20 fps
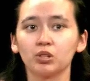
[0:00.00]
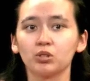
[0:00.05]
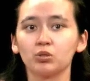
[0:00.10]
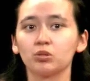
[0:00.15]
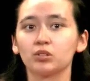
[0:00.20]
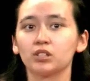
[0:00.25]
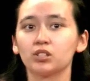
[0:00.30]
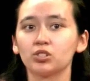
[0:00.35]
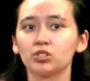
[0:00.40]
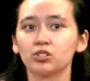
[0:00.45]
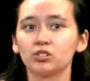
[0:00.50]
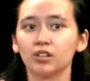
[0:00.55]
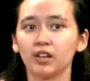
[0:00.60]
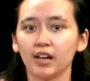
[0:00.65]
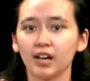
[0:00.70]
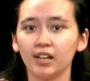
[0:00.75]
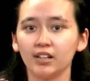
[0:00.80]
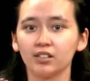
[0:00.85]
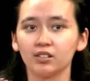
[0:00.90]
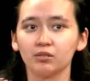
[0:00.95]
with traditional
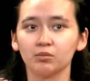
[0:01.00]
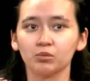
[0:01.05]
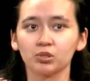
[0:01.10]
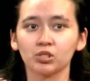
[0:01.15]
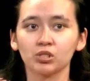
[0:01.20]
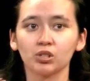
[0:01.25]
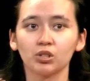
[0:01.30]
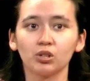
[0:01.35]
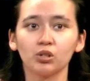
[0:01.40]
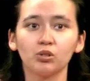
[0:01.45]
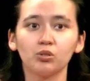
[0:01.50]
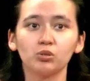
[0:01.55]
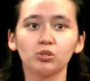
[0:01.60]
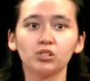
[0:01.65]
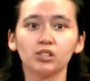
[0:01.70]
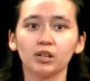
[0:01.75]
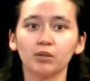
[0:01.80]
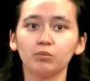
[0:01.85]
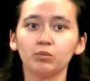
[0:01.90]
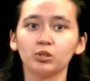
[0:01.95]
atoms, whose
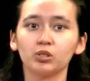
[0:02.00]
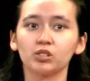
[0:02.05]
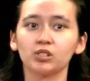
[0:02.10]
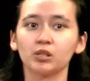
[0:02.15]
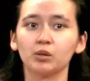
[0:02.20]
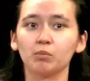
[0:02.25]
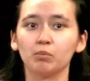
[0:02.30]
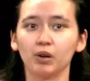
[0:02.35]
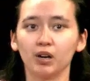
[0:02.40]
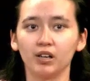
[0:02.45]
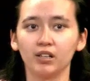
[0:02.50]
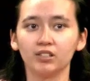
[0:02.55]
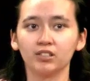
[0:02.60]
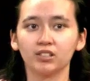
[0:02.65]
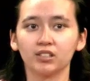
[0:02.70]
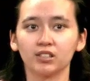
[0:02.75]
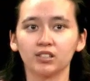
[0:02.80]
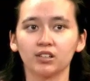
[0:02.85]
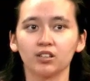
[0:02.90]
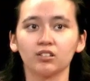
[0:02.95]
numbers and
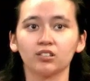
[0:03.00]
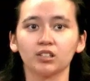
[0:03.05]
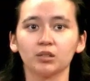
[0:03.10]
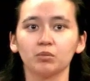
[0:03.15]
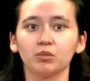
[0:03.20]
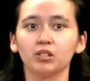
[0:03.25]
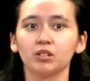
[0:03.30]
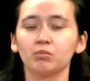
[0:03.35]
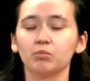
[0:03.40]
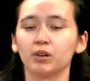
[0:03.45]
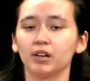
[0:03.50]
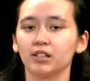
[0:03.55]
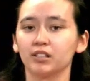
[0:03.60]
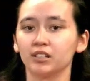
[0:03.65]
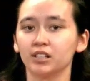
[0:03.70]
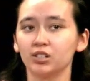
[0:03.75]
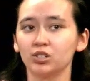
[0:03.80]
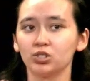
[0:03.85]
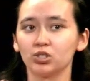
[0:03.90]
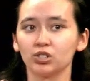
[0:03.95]
bonding are limited by
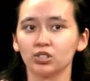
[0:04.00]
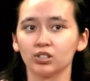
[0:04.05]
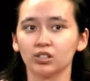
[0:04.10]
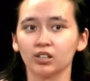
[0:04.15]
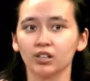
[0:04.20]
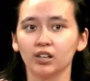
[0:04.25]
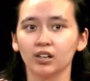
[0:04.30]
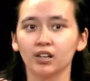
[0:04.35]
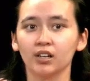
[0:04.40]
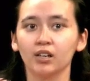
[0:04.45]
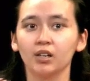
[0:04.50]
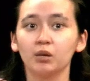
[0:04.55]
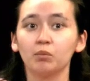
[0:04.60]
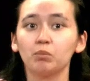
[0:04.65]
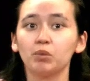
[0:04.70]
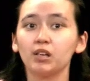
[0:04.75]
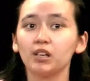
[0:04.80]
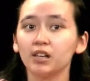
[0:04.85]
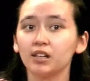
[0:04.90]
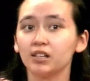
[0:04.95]
nature,
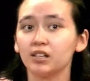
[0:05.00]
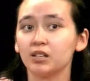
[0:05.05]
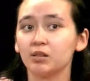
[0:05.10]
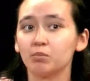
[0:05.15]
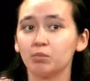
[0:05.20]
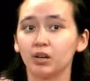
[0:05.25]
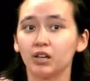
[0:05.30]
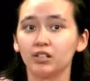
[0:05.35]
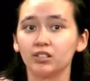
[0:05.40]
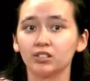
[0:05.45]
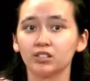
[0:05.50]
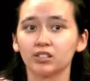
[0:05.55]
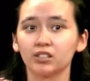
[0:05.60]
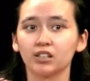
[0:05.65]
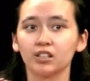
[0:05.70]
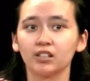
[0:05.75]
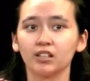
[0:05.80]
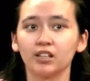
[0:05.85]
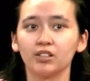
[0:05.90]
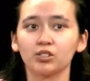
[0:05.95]
PAE
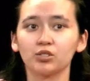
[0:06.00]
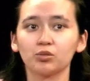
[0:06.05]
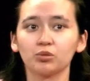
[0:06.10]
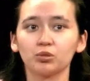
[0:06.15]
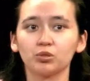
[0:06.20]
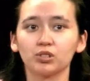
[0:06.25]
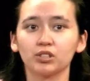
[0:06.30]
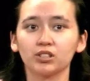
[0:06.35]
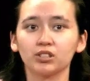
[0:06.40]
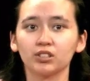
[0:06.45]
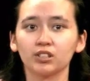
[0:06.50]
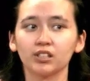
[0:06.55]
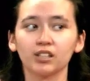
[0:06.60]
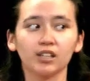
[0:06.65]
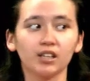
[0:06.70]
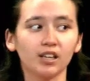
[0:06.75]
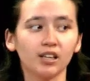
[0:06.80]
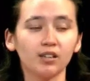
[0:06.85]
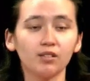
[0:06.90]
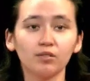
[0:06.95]
bonding allows for
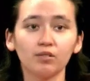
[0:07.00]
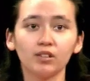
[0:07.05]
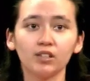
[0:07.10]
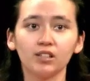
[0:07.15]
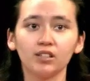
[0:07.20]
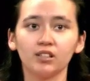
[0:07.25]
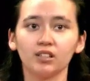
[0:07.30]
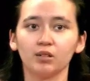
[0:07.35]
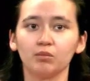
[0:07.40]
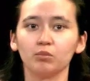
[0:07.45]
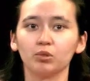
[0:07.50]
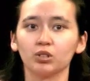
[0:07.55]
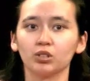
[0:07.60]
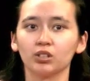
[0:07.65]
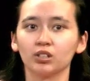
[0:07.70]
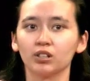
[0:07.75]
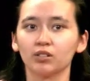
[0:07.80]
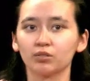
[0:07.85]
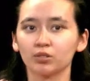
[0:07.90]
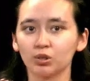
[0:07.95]
nearly infinite
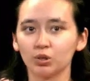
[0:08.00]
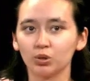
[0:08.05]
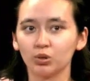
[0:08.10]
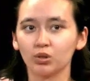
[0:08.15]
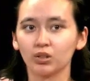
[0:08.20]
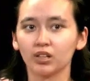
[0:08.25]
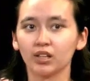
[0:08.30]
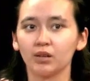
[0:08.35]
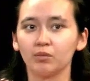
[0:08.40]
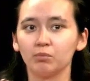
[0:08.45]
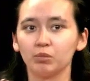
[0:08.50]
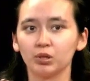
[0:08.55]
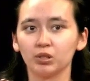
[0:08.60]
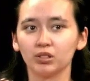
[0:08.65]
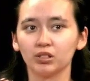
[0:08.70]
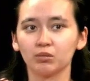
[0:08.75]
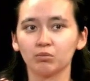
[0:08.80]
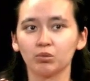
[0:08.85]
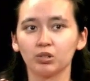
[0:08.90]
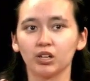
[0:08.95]
number of core and
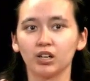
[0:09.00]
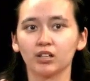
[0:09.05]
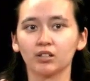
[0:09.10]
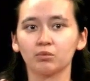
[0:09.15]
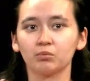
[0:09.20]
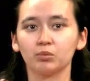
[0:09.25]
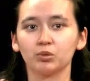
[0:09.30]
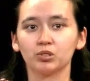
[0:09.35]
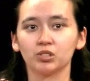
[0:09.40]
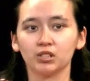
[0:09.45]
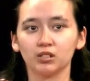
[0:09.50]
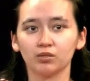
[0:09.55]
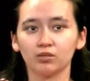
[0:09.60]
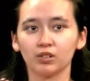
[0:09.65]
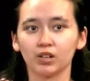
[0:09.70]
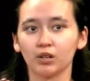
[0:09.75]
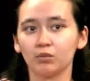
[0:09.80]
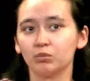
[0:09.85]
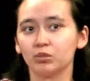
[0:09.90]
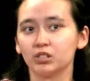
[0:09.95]
building block
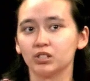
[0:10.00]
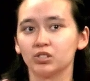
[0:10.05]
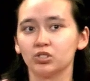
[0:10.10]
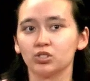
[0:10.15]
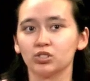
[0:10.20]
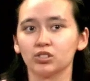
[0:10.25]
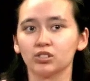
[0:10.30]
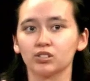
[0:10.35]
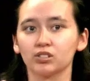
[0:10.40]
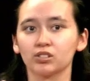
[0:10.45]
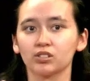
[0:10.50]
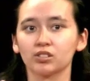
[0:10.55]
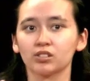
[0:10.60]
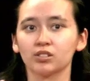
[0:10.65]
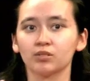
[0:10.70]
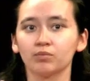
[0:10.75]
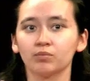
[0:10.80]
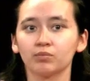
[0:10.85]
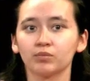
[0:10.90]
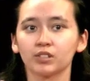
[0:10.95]
motif
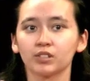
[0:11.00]
combinations.